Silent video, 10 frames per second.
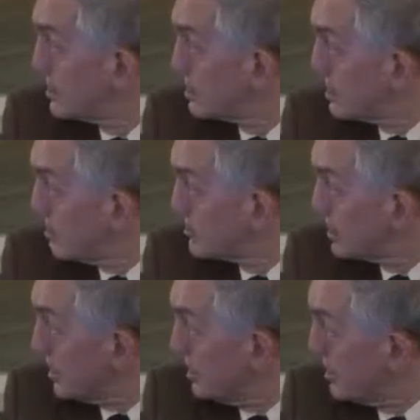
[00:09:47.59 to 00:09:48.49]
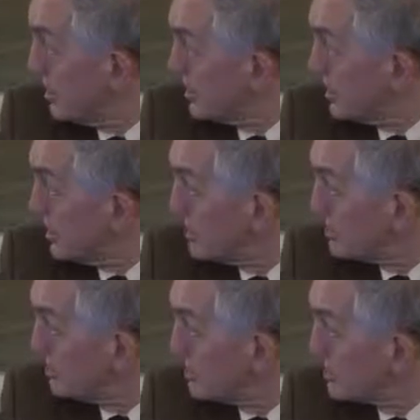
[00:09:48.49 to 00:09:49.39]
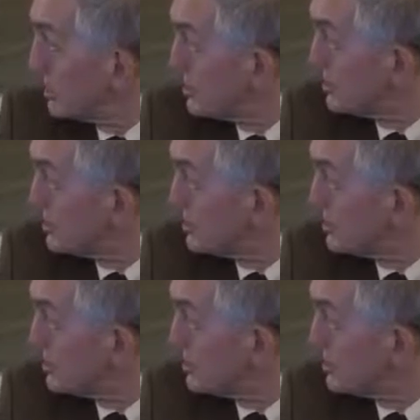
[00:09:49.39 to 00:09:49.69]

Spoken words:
ta-dum. They may sympathize